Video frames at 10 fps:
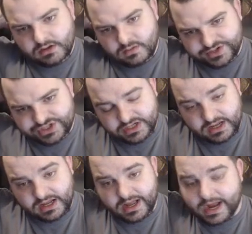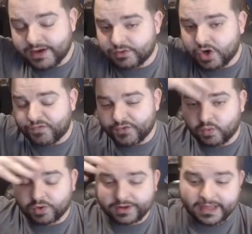which I don't know if it'll
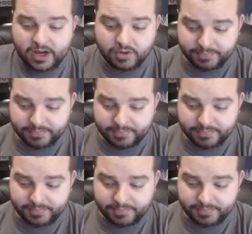work out,